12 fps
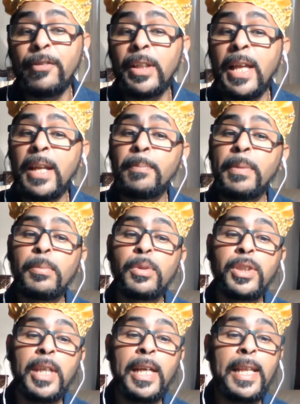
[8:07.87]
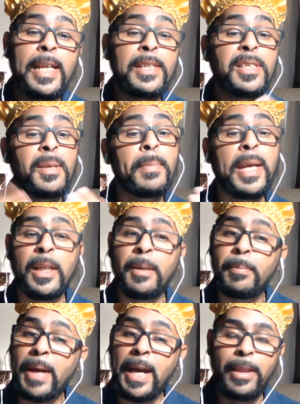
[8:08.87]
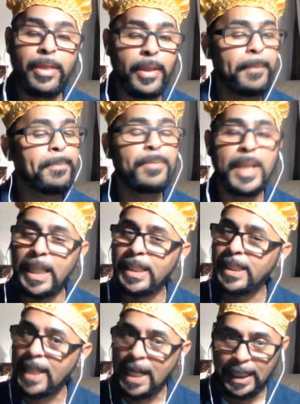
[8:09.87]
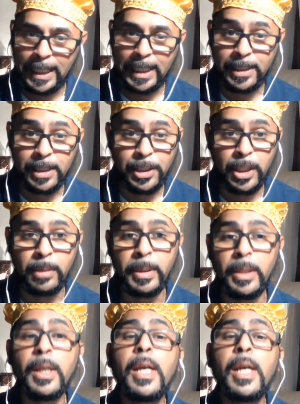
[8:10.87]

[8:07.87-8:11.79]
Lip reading: A lot of people say that it's a made-up path. It's not, ladies and gentlemen.